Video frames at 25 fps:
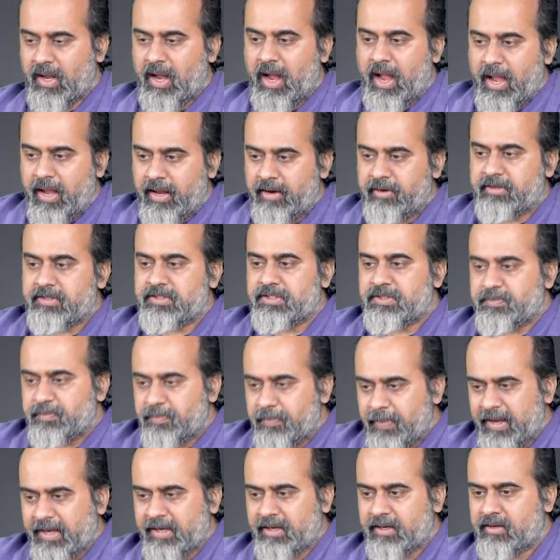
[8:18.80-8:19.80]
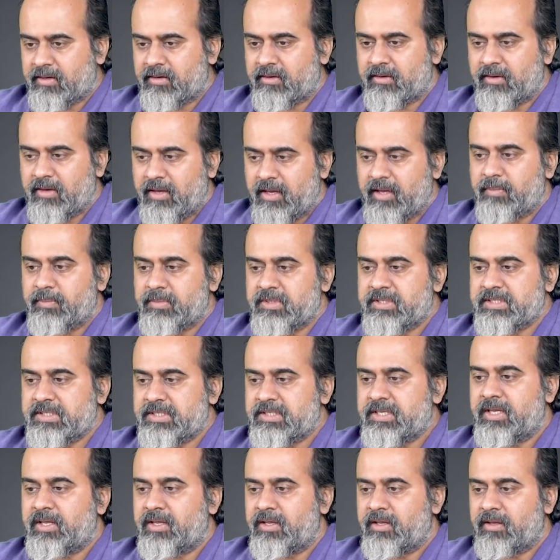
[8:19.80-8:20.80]
I respect
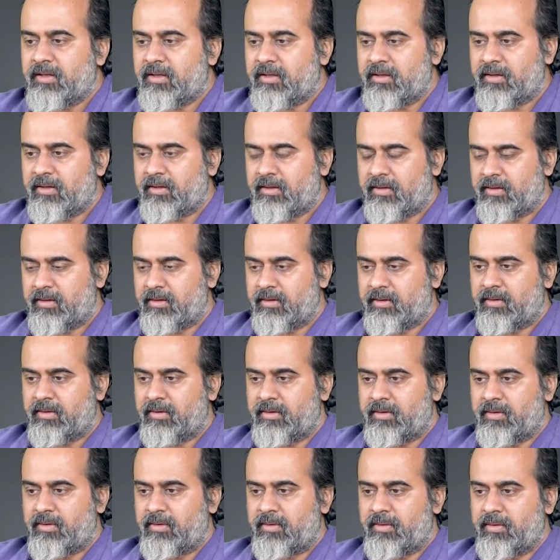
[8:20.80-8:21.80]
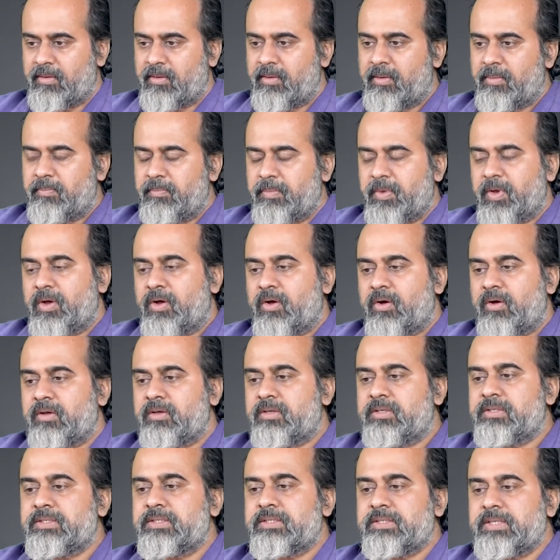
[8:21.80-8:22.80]
ABC
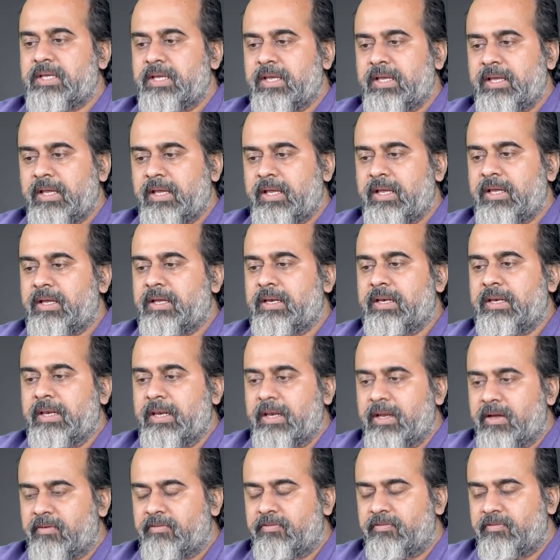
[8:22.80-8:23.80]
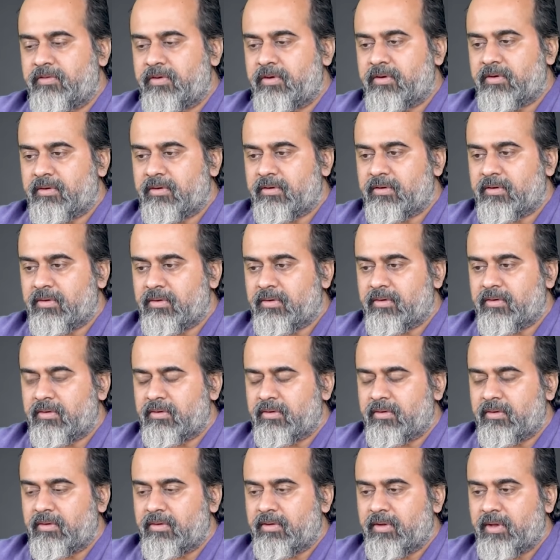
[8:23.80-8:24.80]
because he lived
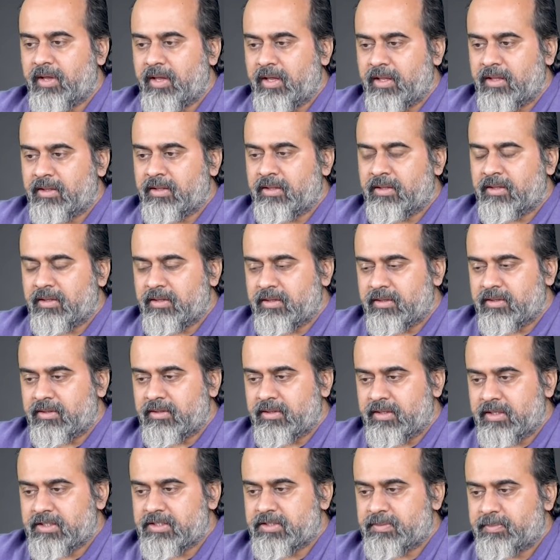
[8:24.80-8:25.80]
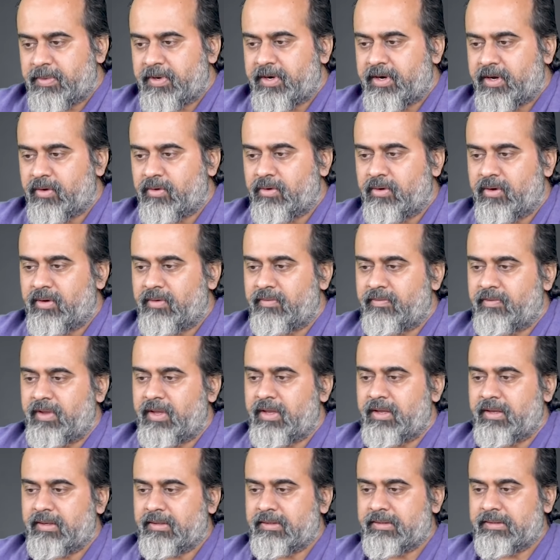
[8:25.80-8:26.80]
in this particular
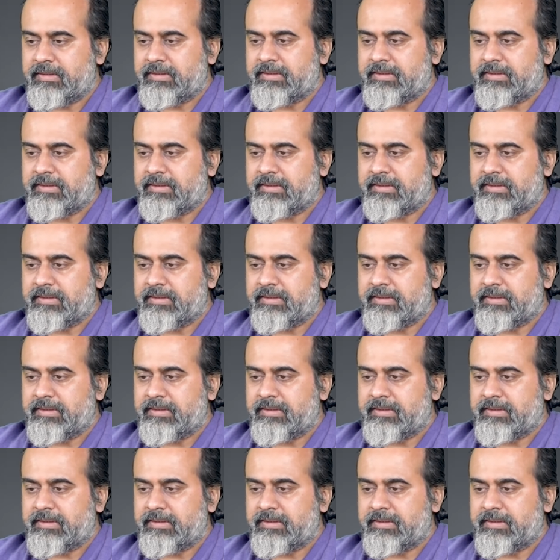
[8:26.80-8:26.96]
way.